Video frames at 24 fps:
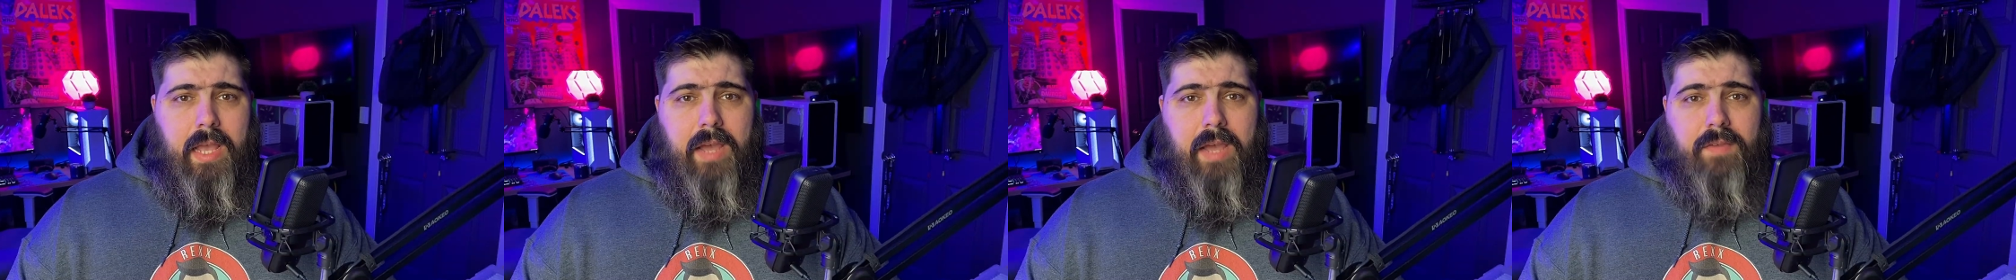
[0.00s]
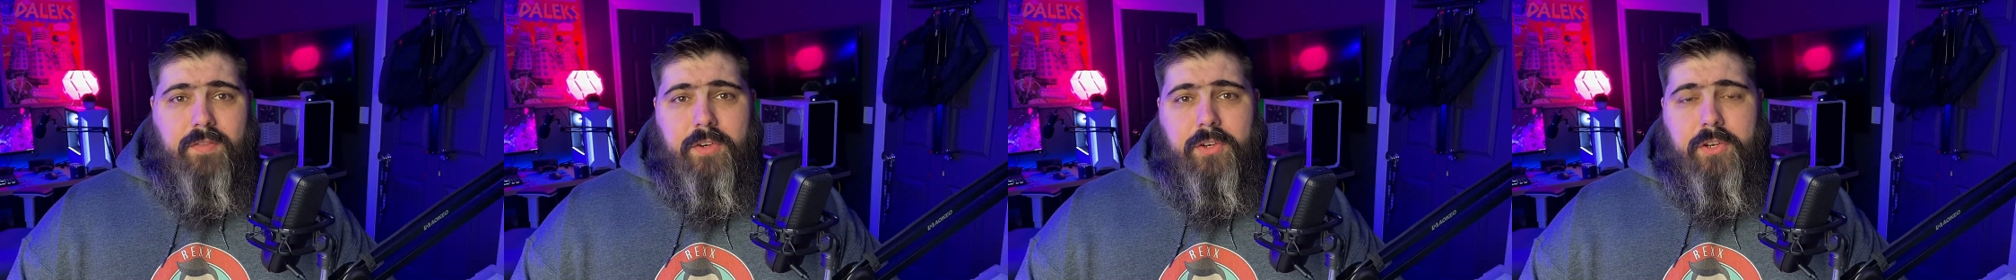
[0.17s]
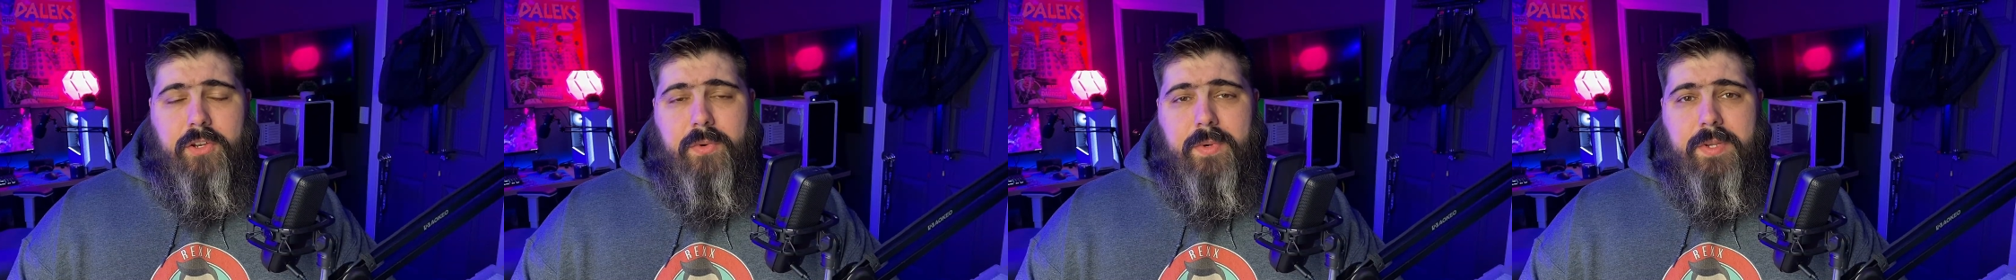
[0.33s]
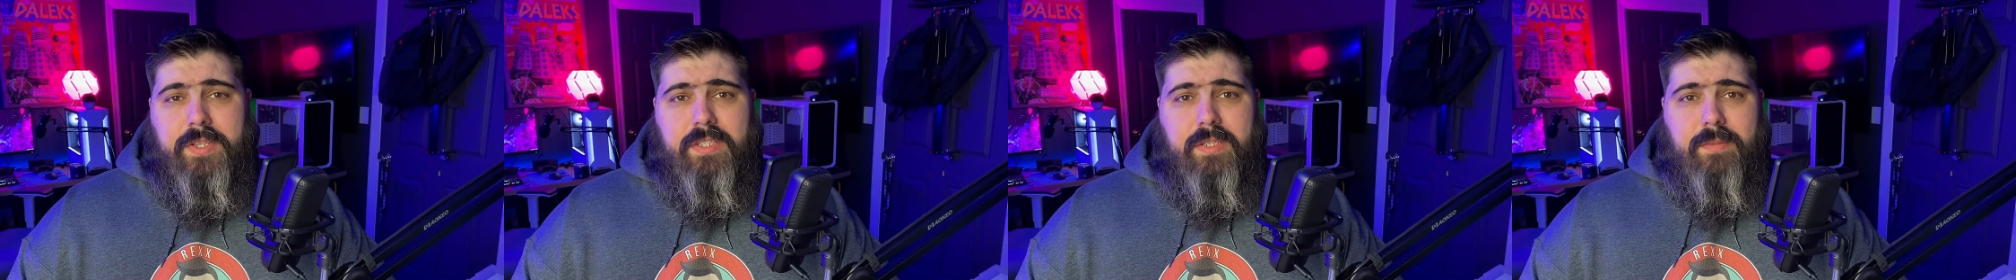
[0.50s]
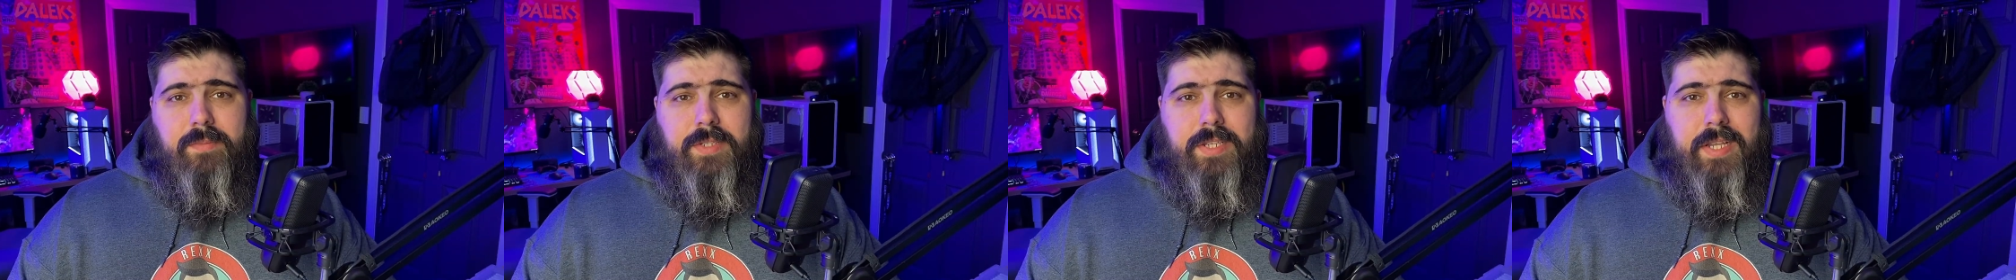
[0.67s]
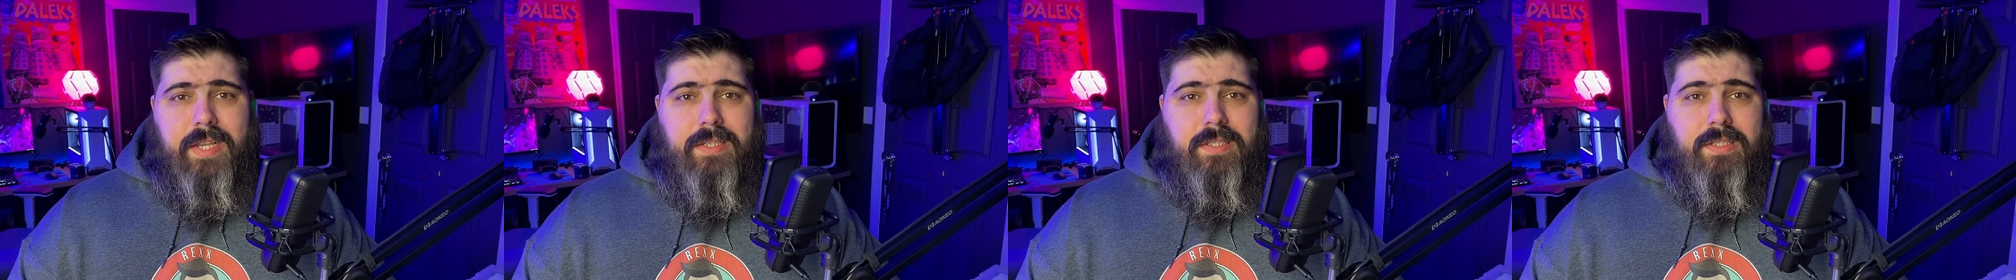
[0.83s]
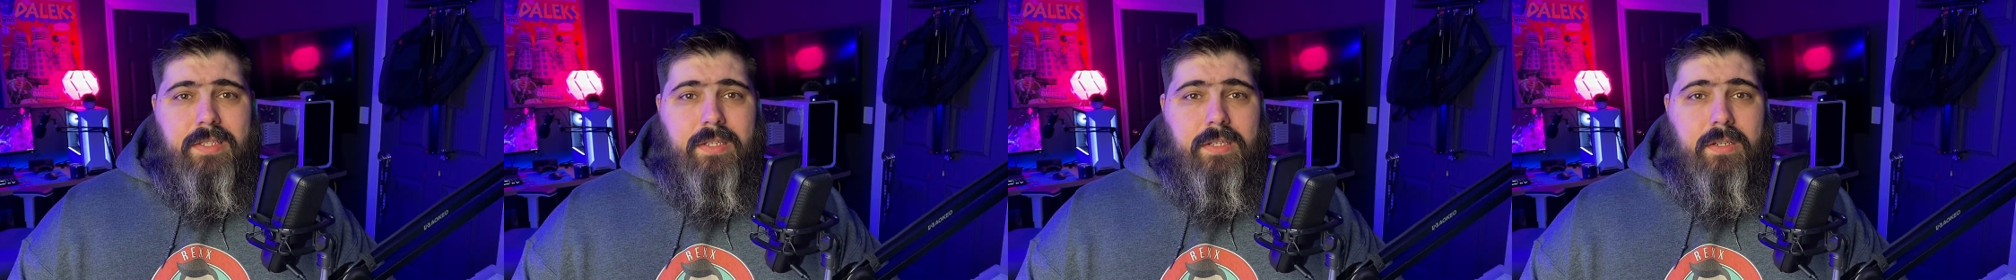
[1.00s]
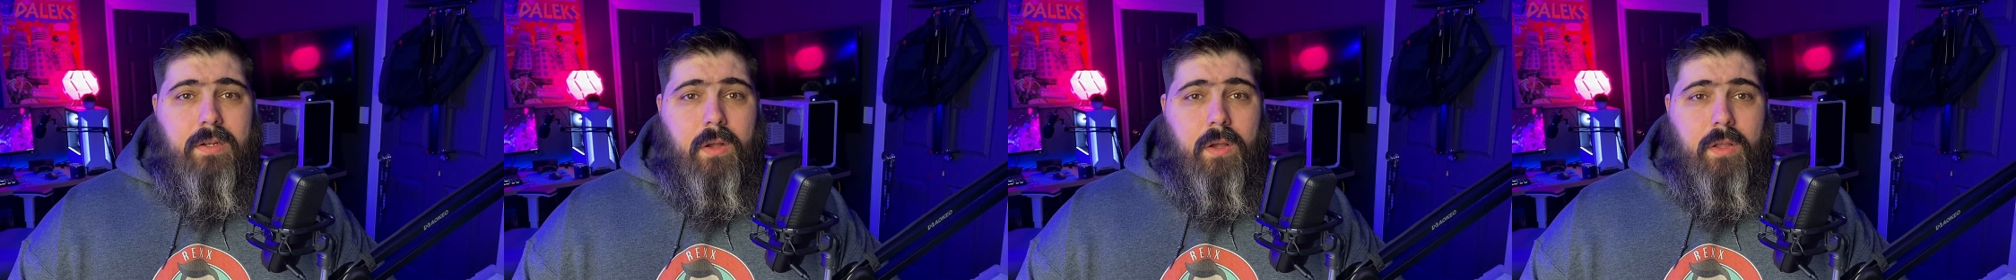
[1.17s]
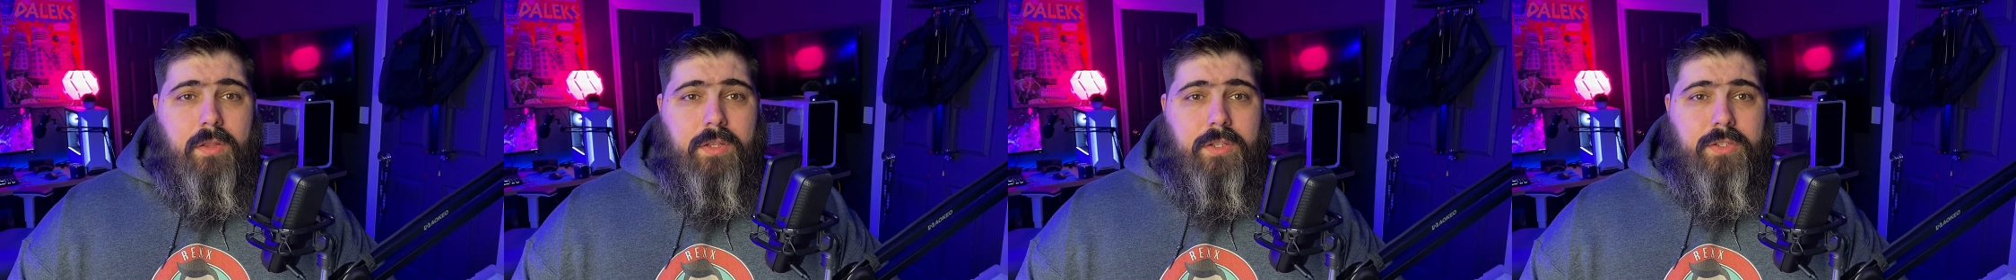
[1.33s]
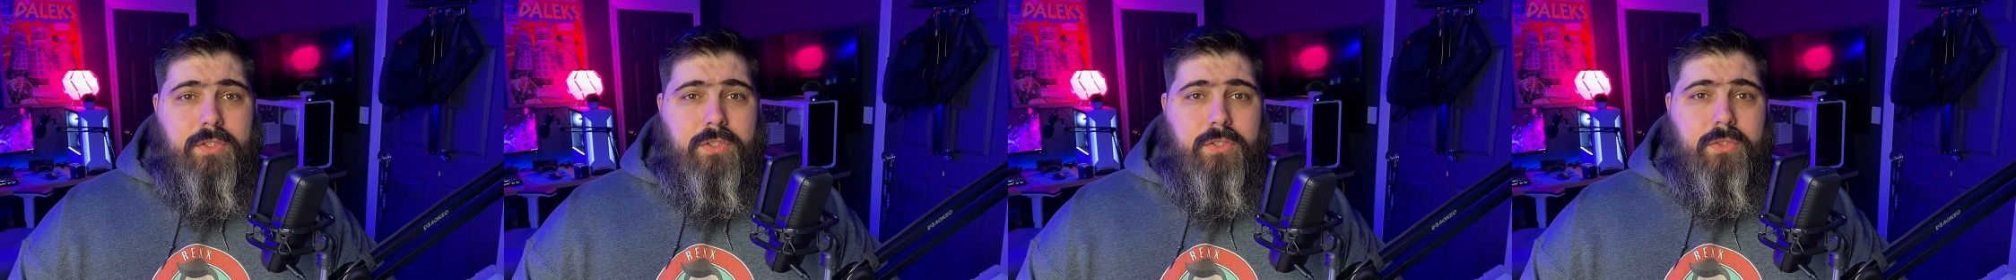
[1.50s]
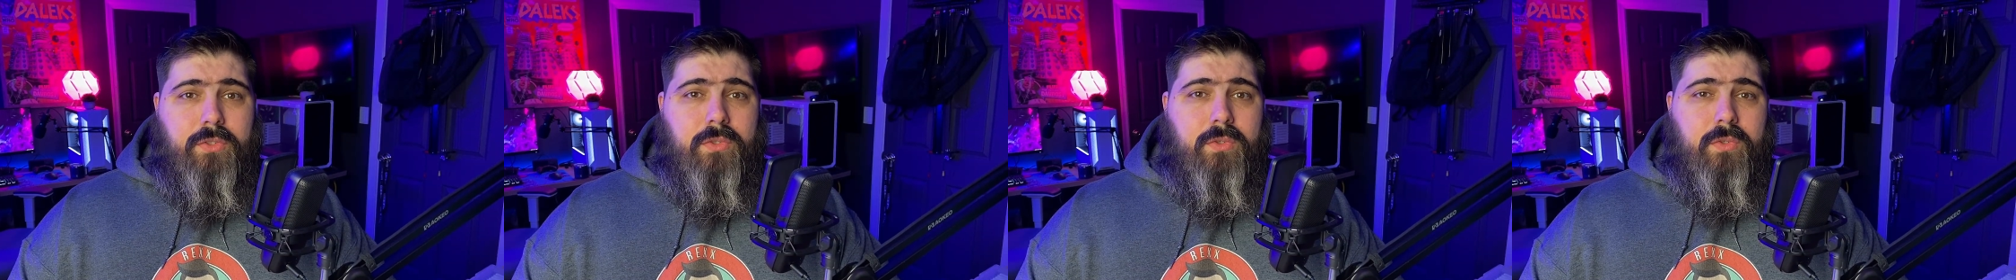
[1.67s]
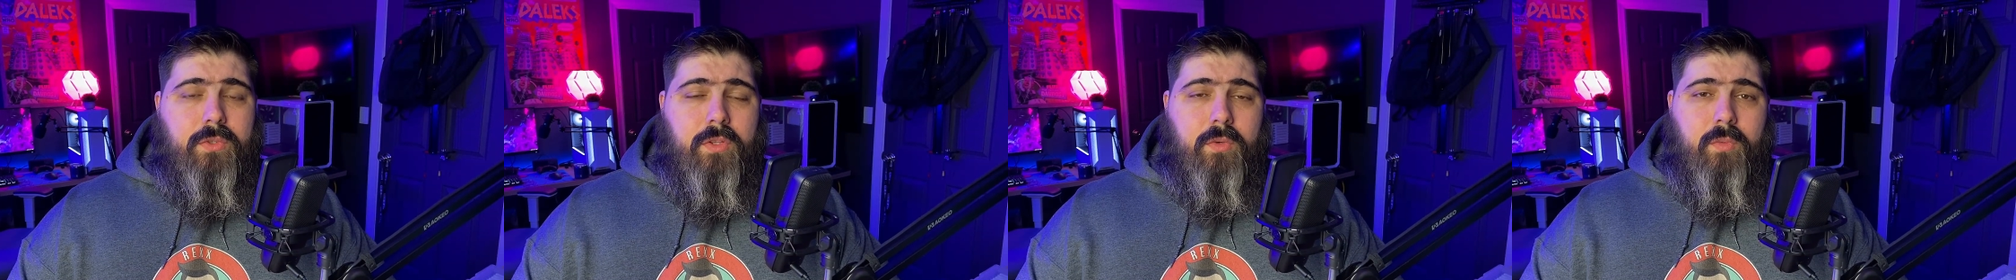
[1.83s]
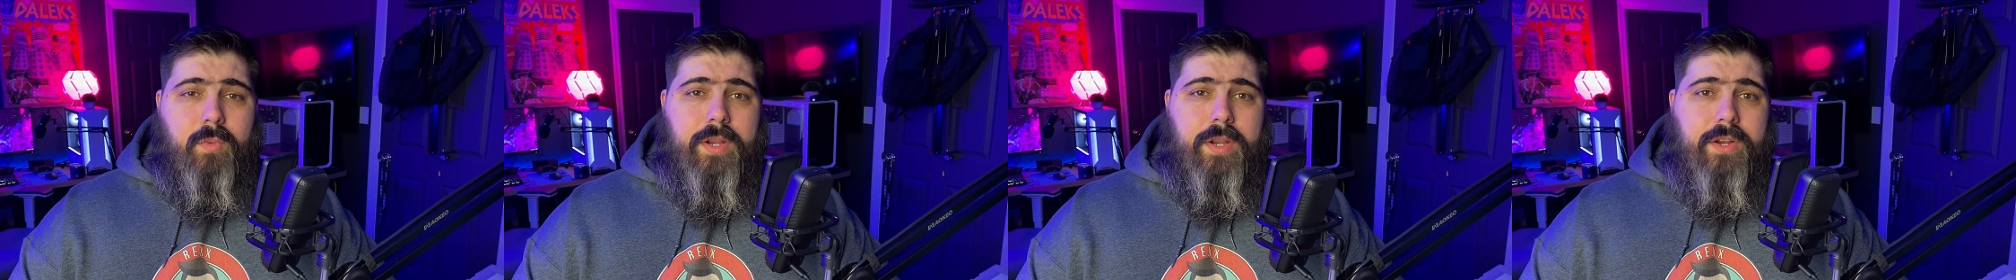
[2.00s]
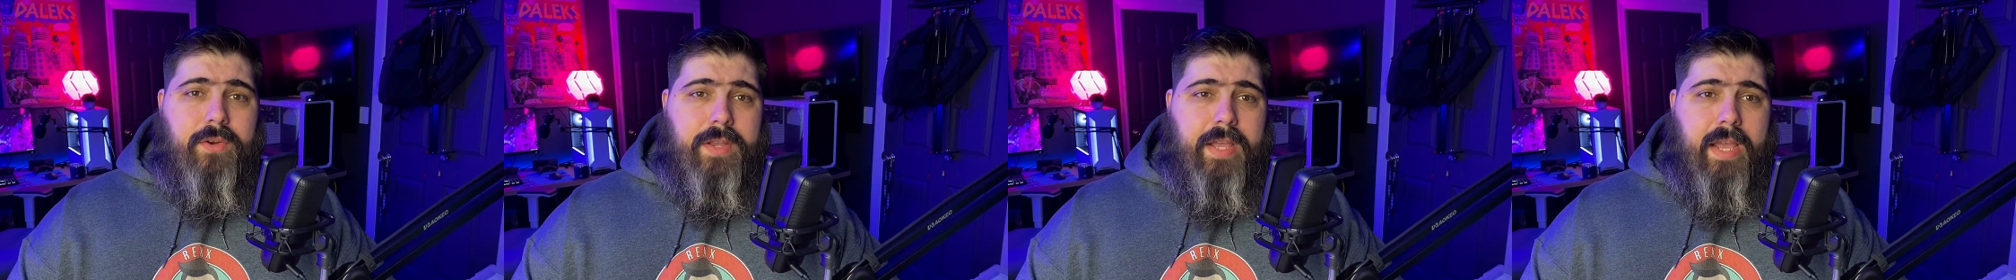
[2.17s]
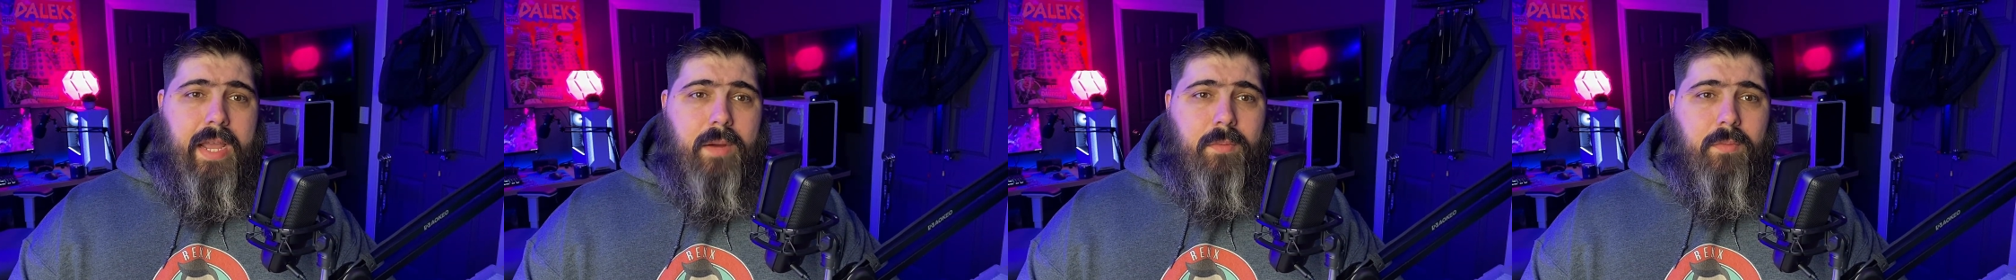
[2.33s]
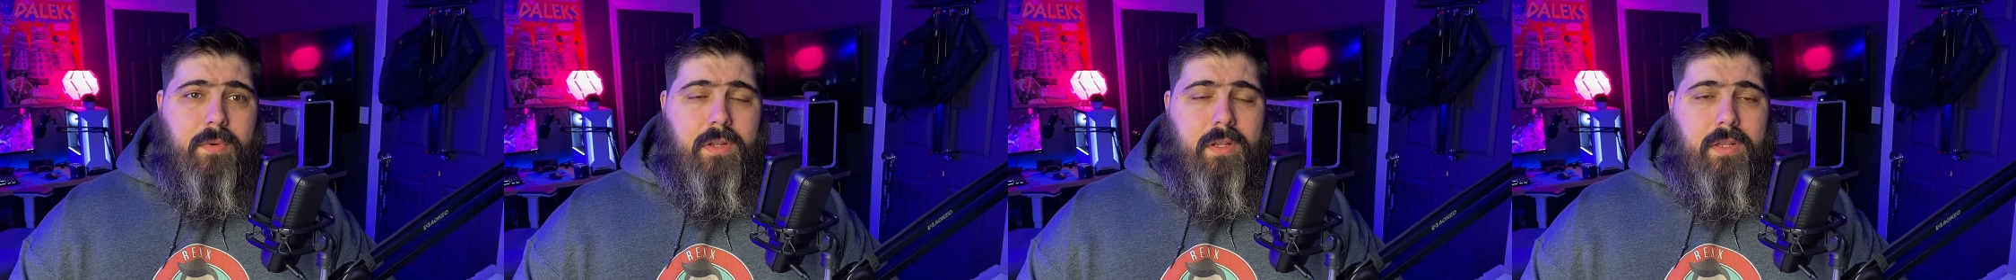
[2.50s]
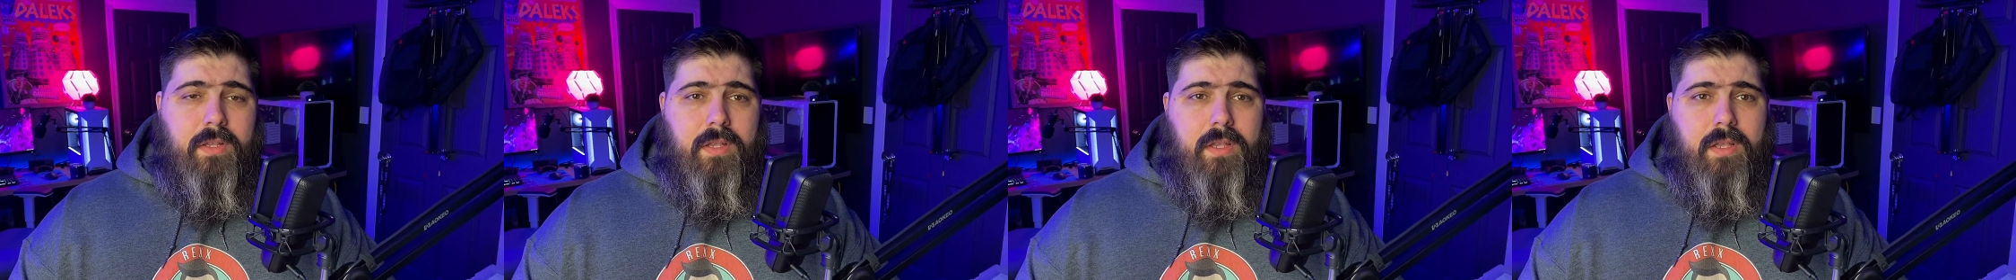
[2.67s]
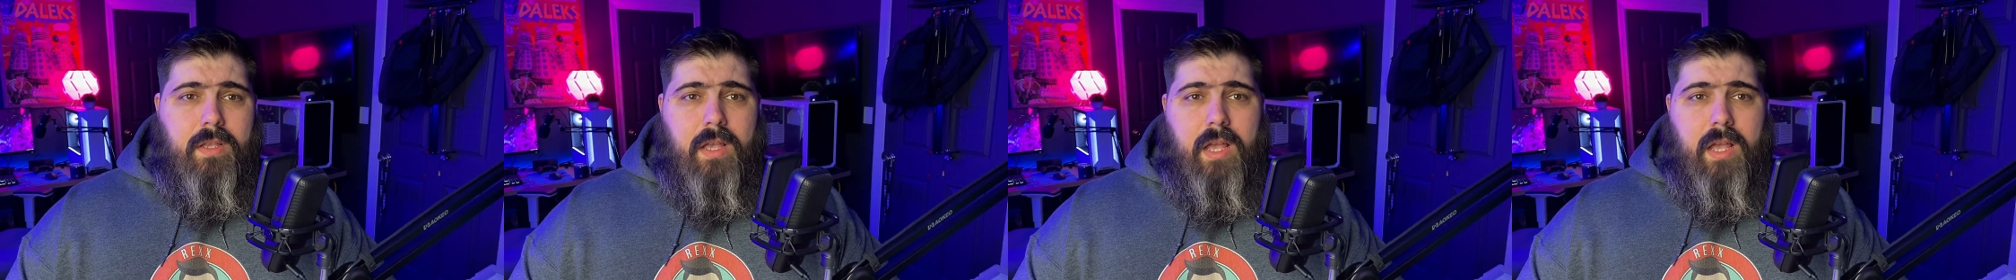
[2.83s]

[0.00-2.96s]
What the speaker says: After doing some testing on the two, the rear camera